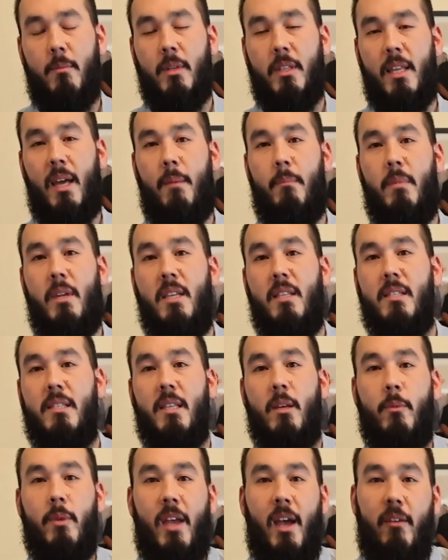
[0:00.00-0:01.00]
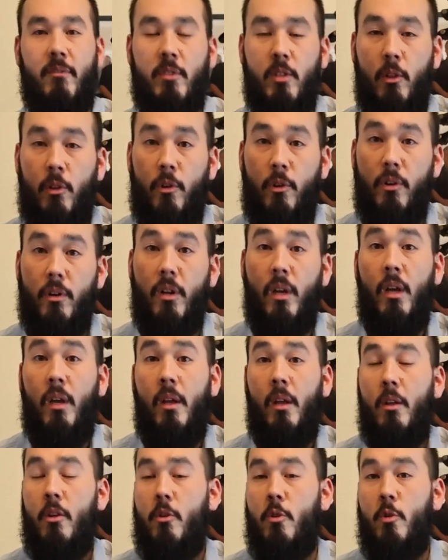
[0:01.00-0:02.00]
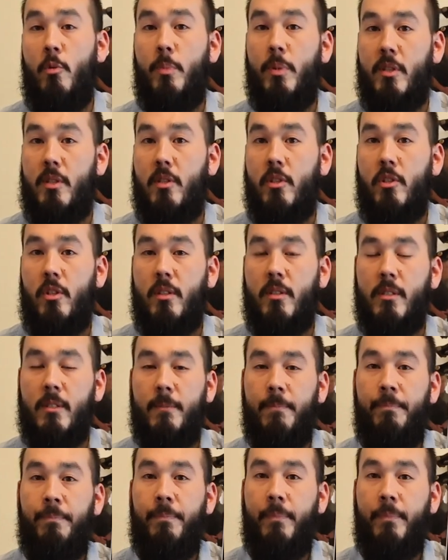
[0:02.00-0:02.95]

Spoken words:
But that means that we have to learn new positions.